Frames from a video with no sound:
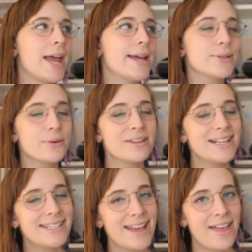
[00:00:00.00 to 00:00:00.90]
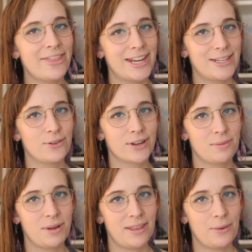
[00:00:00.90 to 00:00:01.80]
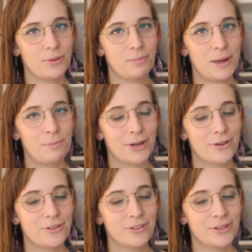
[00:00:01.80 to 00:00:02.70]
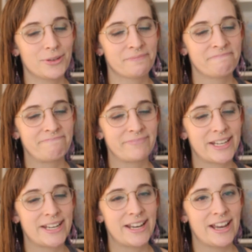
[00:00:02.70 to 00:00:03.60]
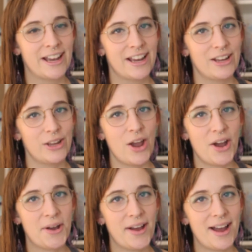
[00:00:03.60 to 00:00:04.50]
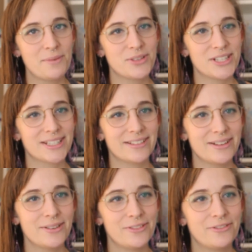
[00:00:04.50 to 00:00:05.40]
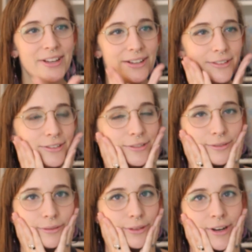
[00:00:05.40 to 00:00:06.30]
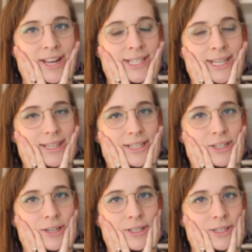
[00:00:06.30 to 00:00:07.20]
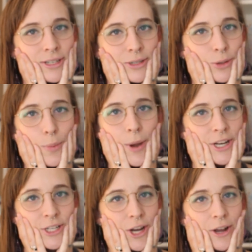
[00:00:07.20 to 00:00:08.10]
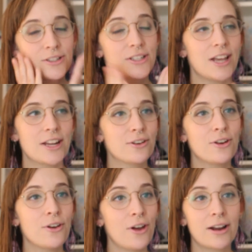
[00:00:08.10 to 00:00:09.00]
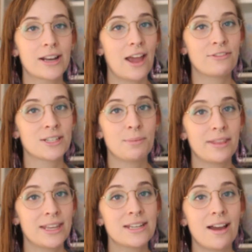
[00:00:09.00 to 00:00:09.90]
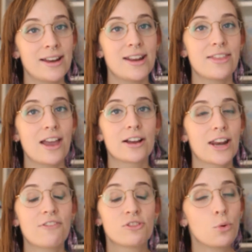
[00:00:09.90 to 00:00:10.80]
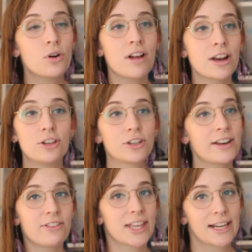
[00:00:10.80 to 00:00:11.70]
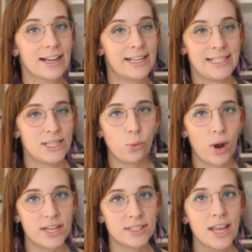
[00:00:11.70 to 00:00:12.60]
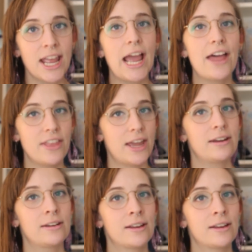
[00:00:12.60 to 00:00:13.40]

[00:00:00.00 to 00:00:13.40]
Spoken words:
And so I'm really sad that he's not going to be there with me, because yeah, I'm just gonna feel crazy. There's just so much. I don't know, I'm gonna have to spend the entire day there. I'm gonna have to walk around and look at everything like at least twice and then